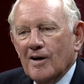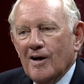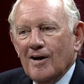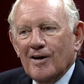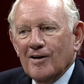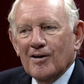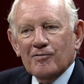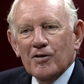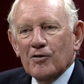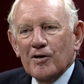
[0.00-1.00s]
and a
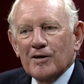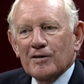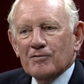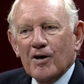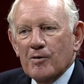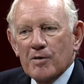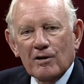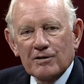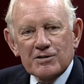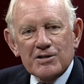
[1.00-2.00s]
very
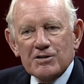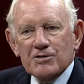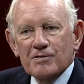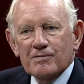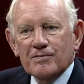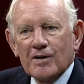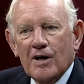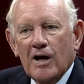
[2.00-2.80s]
environmentally sensitive,